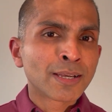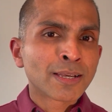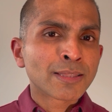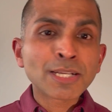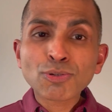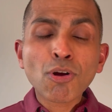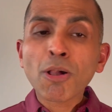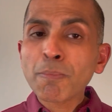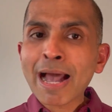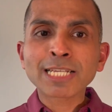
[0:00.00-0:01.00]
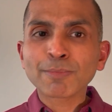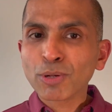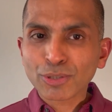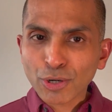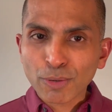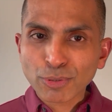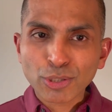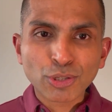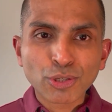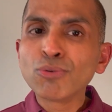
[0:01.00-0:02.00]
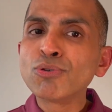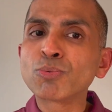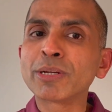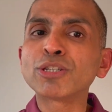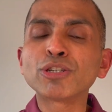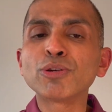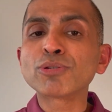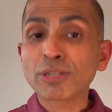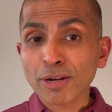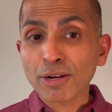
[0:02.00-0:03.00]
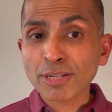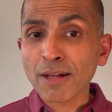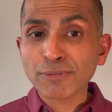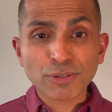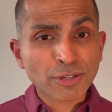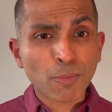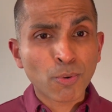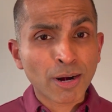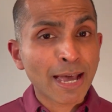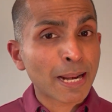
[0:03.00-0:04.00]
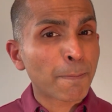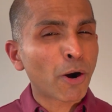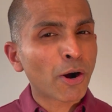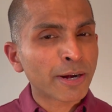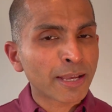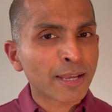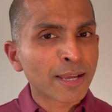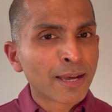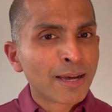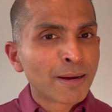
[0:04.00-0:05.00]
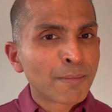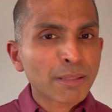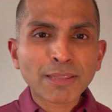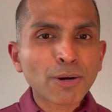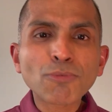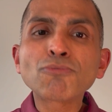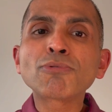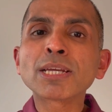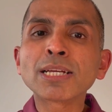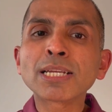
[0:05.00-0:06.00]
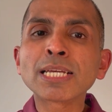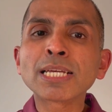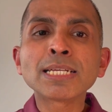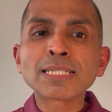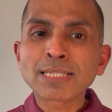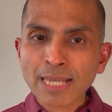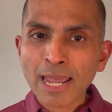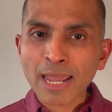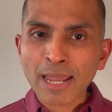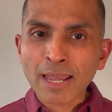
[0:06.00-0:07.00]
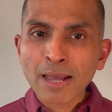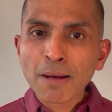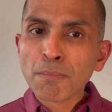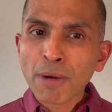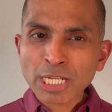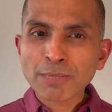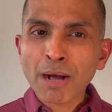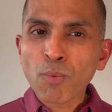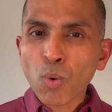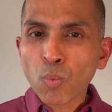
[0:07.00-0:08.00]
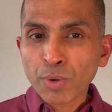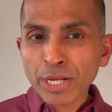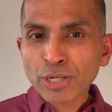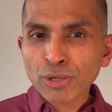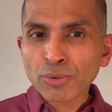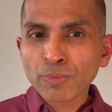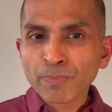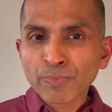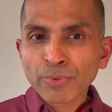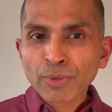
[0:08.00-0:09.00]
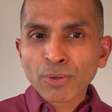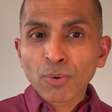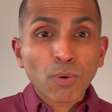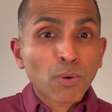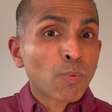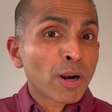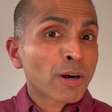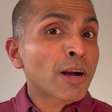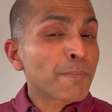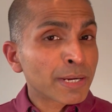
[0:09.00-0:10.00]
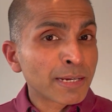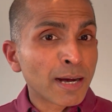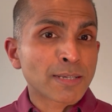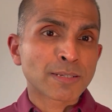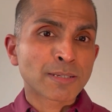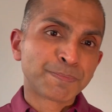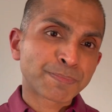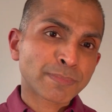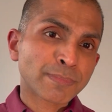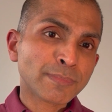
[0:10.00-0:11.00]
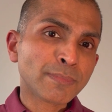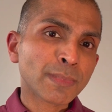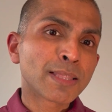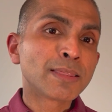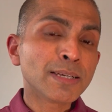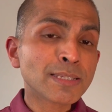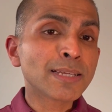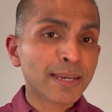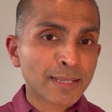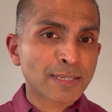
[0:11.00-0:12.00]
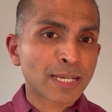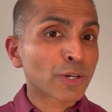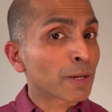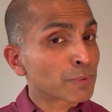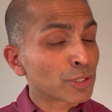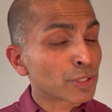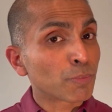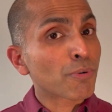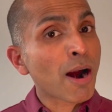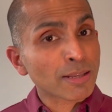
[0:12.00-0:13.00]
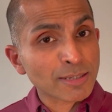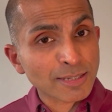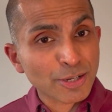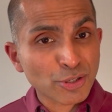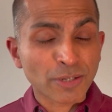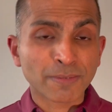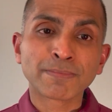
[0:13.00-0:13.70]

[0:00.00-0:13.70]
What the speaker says: These are all passable terms to use when introducing ourselves to someone at a party, but they don't really say much about what we do or what our company does. This tendency creeps into productization.